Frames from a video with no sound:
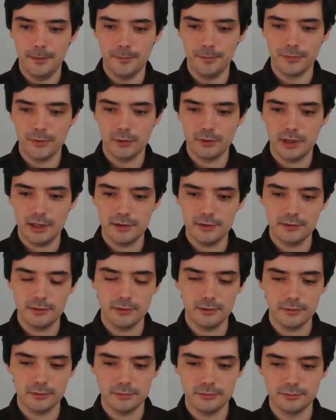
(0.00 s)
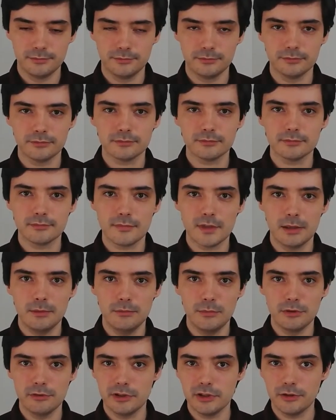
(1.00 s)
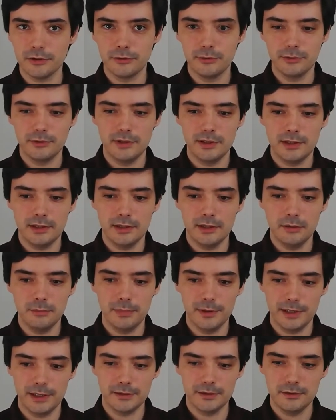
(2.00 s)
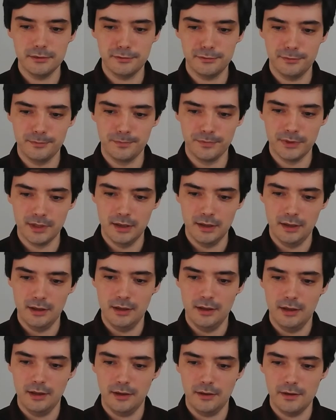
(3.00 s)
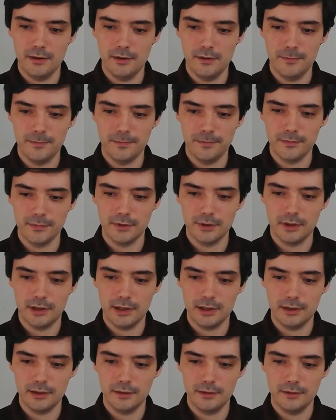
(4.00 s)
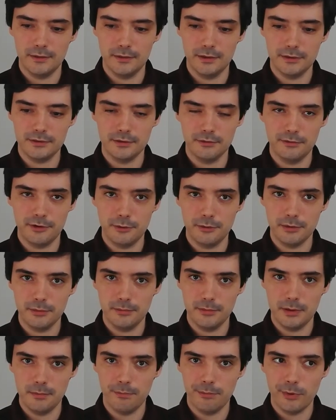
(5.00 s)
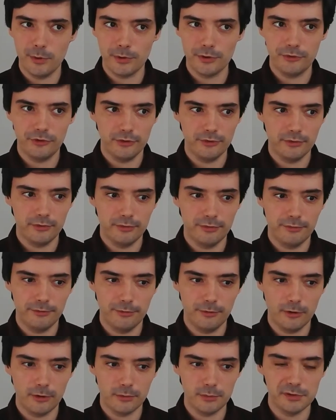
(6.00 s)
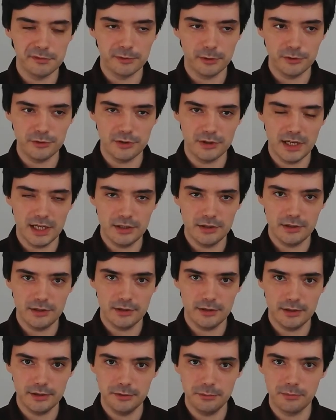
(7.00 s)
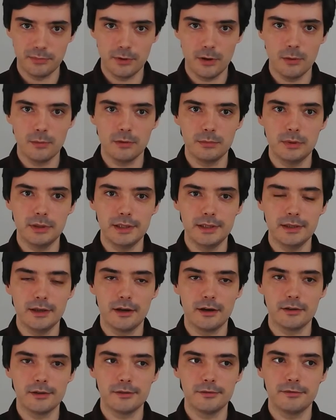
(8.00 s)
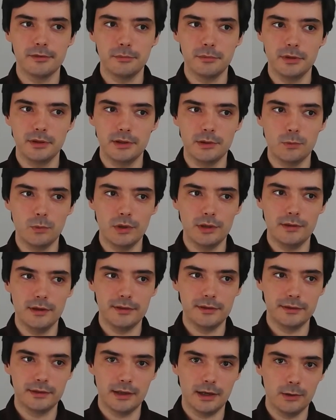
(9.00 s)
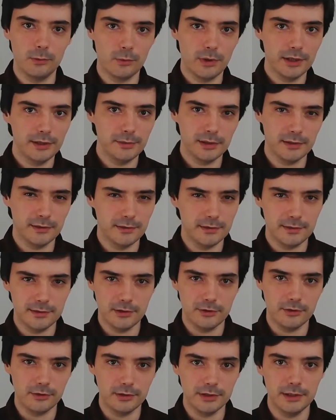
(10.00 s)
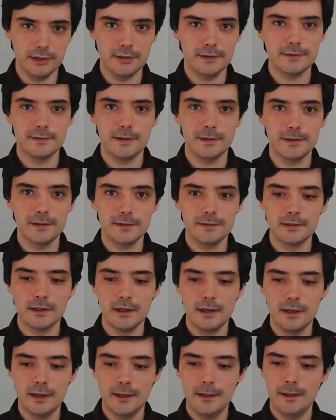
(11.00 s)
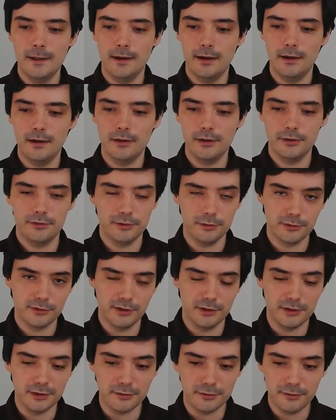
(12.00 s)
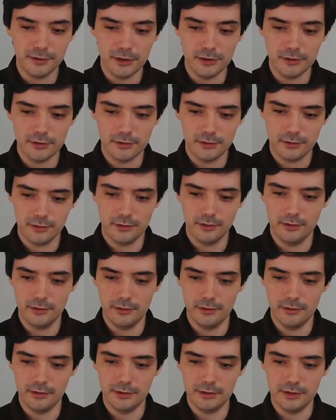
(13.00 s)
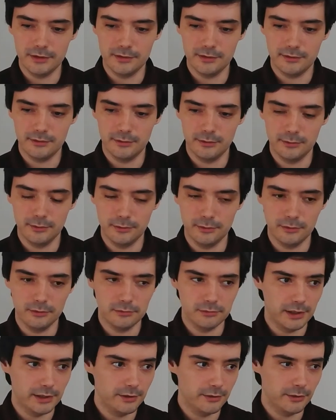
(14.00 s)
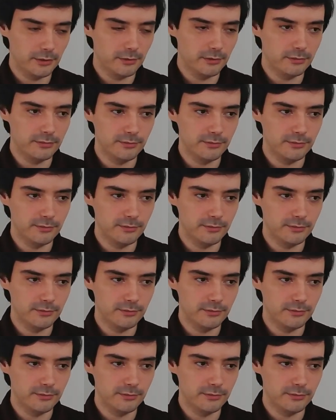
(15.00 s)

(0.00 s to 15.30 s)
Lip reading: Okay, so moving on to the imperative. It's a very important form of conjugation, and you probably are familiar with it already because it's early in the studies. If you're studying Finnish, at least to, I don't know,